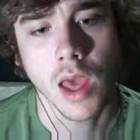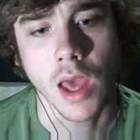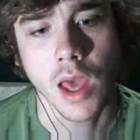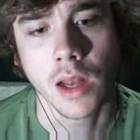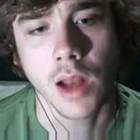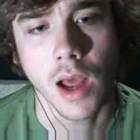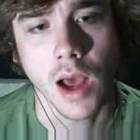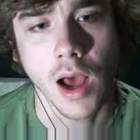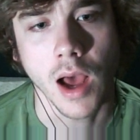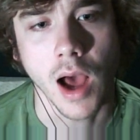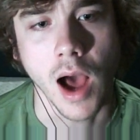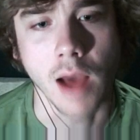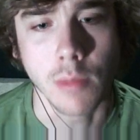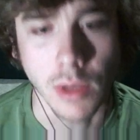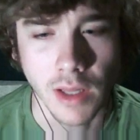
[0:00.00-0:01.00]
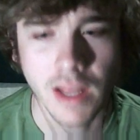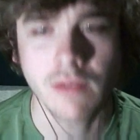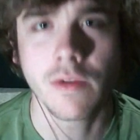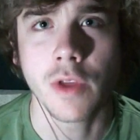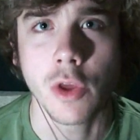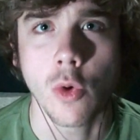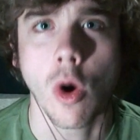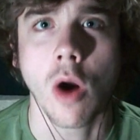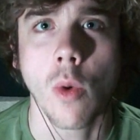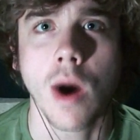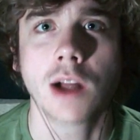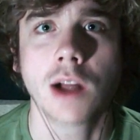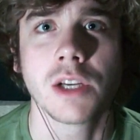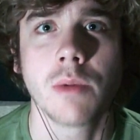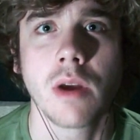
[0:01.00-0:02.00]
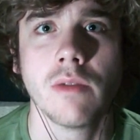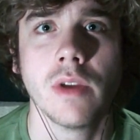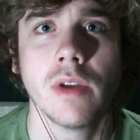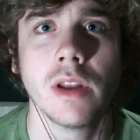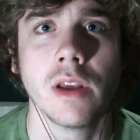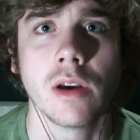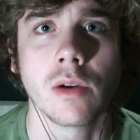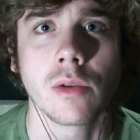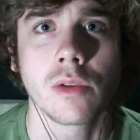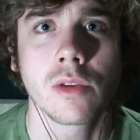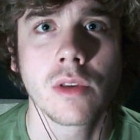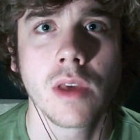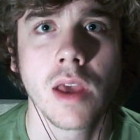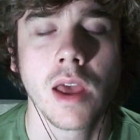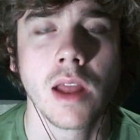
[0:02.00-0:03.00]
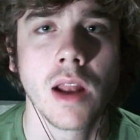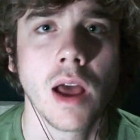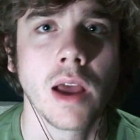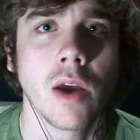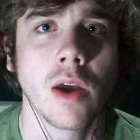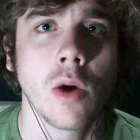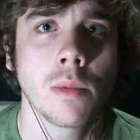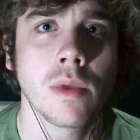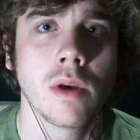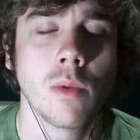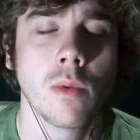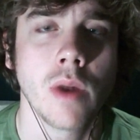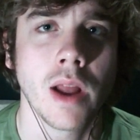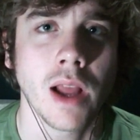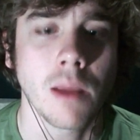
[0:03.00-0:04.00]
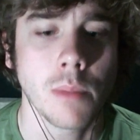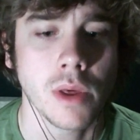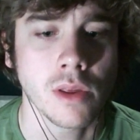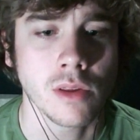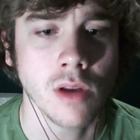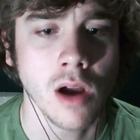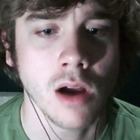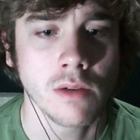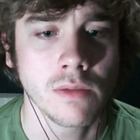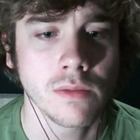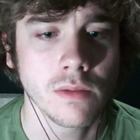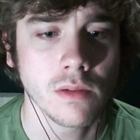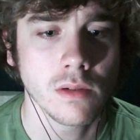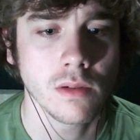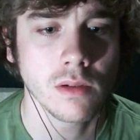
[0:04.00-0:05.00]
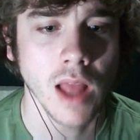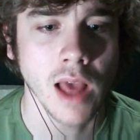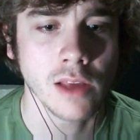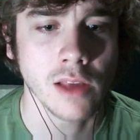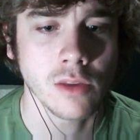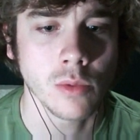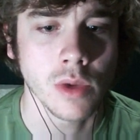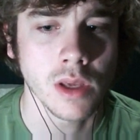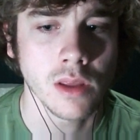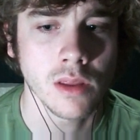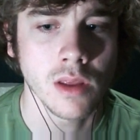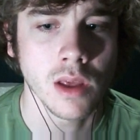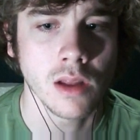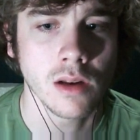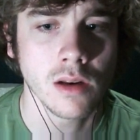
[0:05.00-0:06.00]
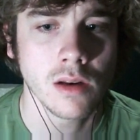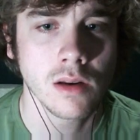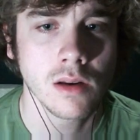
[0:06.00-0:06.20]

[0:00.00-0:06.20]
And I believe that you are watching my videos, and I hope that when I got pissed off last week that